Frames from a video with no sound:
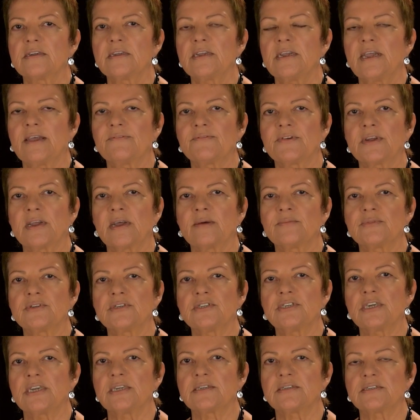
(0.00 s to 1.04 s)
You have to come to
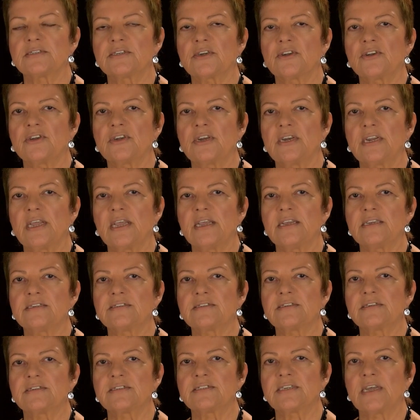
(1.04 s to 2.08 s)
Jesus on your
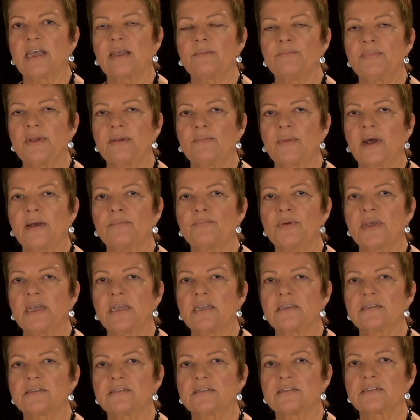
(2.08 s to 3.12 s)
knees and say, "Be my
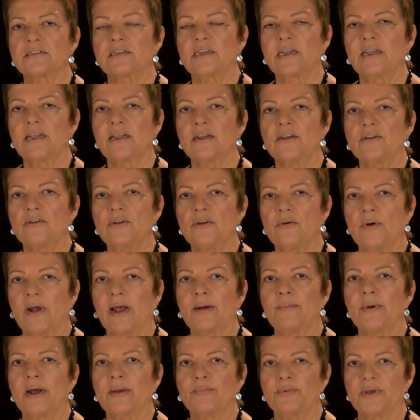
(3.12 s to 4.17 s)
peace. You
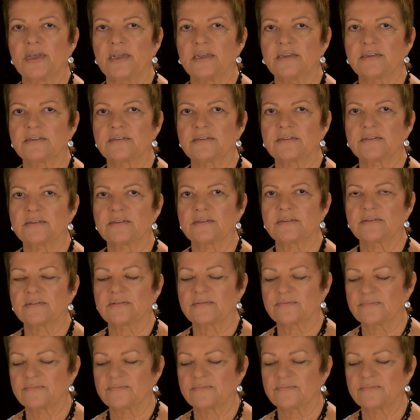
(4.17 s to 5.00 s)
are my peace."